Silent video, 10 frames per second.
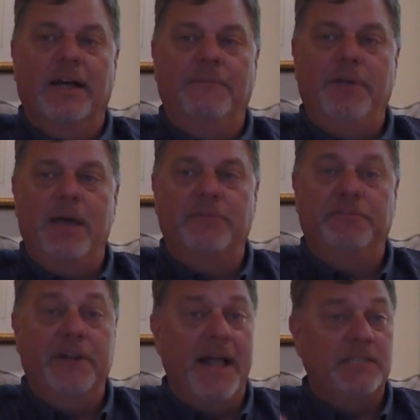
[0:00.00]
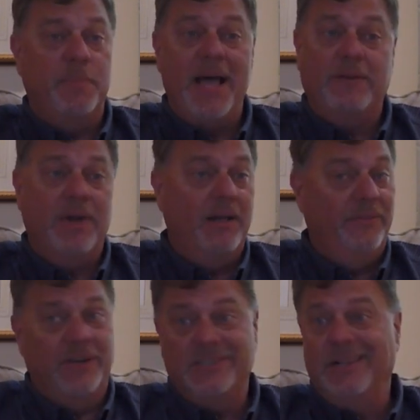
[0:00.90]
If you have a finance
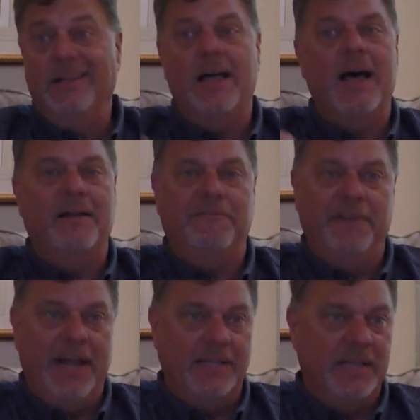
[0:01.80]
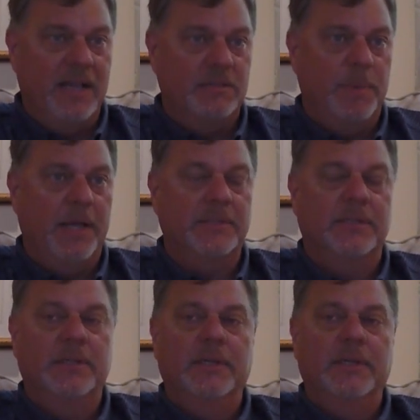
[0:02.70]
background, there's a lot of finance aspects.